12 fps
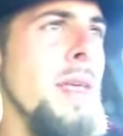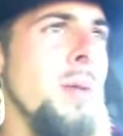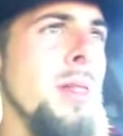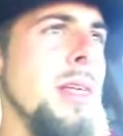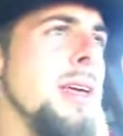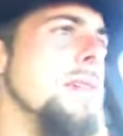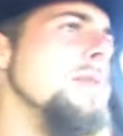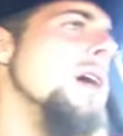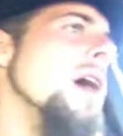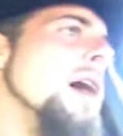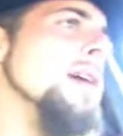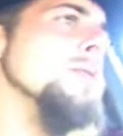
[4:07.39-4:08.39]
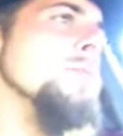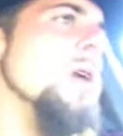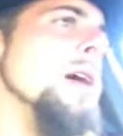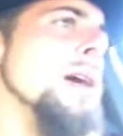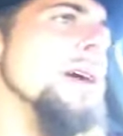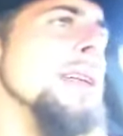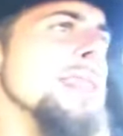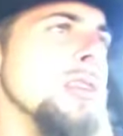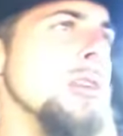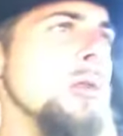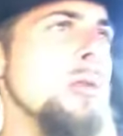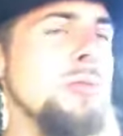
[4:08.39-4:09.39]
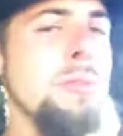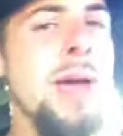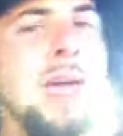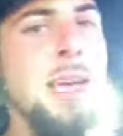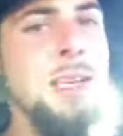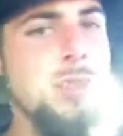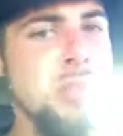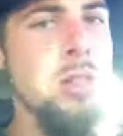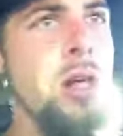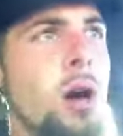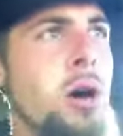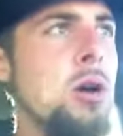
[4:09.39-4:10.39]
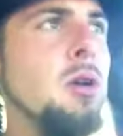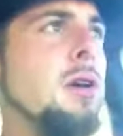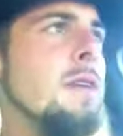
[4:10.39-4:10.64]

They would leave God's way and choose man's law.